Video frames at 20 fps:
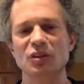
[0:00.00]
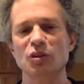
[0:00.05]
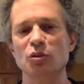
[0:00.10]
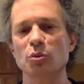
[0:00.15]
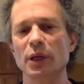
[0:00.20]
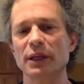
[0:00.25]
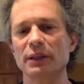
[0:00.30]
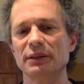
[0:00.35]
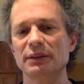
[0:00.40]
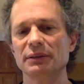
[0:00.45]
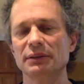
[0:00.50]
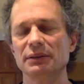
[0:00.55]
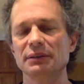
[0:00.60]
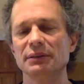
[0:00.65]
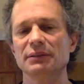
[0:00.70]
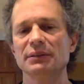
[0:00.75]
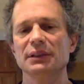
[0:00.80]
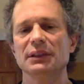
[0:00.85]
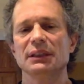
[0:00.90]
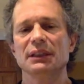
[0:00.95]
Well,
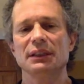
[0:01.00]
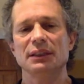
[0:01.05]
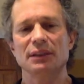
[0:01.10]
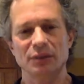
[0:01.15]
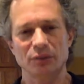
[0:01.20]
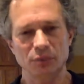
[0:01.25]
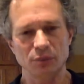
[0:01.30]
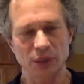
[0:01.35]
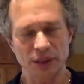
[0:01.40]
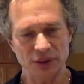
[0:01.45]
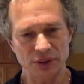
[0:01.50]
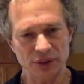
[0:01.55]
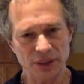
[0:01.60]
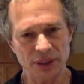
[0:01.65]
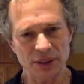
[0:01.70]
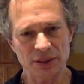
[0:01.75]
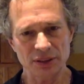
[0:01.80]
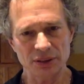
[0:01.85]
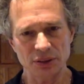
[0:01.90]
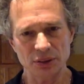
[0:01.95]
what you
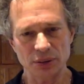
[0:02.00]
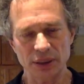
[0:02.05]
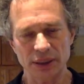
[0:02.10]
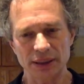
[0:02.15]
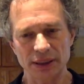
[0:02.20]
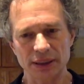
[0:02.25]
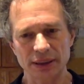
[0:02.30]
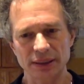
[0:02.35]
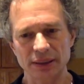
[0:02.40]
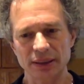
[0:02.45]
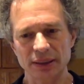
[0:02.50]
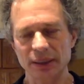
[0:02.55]
can do is,